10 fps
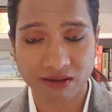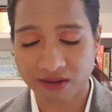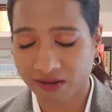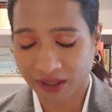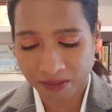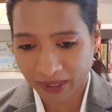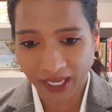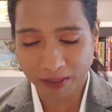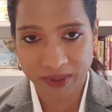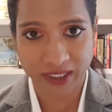then be
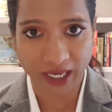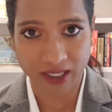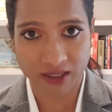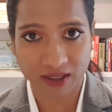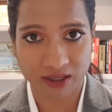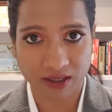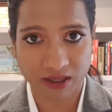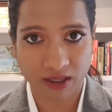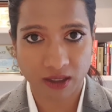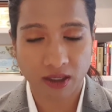upset.
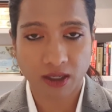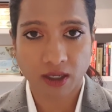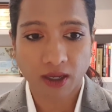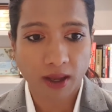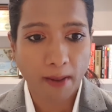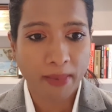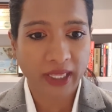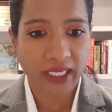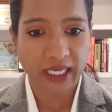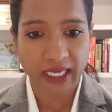But
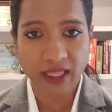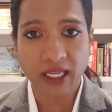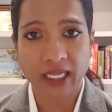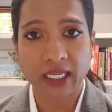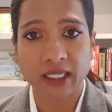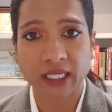the key thing here